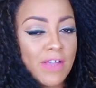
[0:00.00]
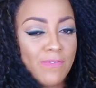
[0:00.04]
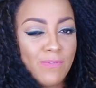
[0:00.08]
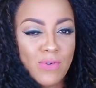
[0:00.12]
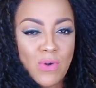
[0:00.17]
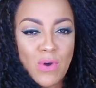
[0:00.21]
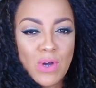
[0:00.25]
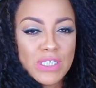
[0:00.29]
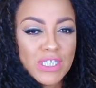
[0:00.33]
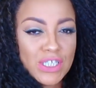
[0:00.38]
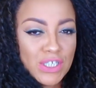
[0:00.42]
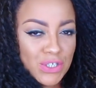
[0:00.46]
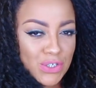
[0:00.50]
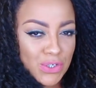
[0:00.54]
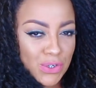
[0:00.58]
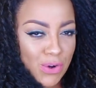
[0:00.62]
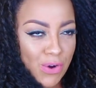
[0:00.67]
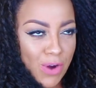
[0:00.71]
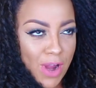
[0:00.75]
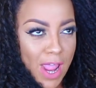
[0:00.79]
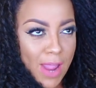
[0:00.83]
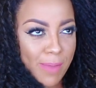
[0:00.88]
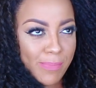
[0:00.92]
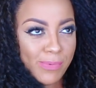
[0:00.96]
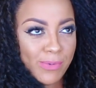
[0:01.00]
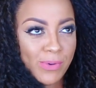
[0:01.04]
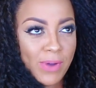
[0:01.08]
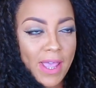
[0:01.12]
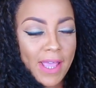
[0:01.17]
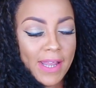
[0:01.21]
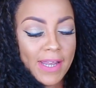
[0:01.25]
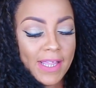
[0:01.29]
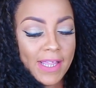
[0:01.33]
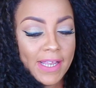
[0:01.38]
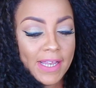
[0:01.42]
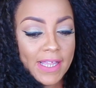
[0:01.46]
Of course, it's your girl April,
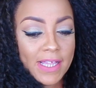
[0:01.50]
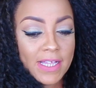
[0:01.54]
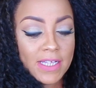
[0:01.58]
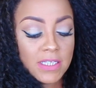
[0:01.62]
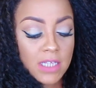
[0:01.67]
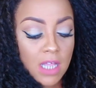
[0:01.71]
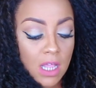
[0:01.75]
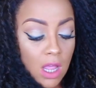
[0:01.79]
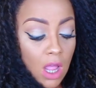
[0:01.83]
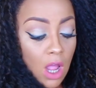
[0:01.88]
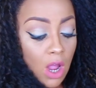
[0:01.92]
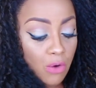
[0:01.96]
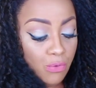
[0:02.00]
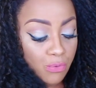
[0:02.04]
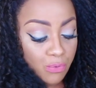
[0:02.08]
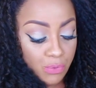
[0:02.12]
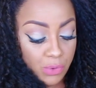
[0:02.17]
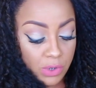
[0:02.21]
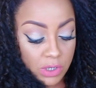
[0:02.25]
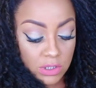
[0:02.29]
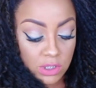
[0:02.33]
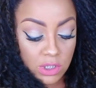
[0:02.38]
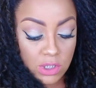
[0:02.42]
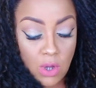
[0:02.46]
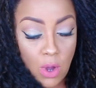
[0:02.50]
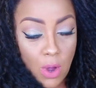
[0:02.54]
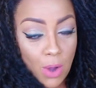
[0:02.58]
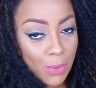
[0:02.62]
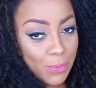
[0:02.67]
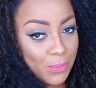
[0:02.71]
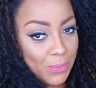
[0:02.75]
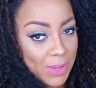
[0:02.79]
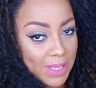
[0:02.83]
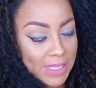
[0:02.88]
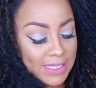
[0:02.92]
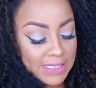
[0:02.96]
and it is Real
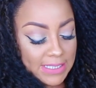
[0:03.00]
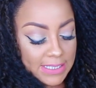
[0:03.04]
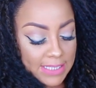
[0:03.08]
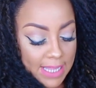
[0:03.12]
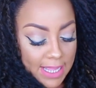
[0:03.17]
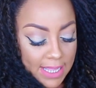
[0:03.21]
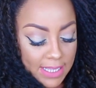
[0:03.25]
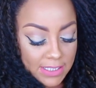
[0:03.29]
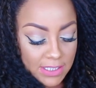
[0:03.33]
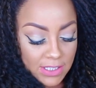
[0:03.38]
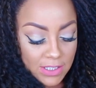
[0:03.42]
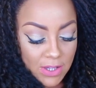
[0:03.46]
Talk Wednesday.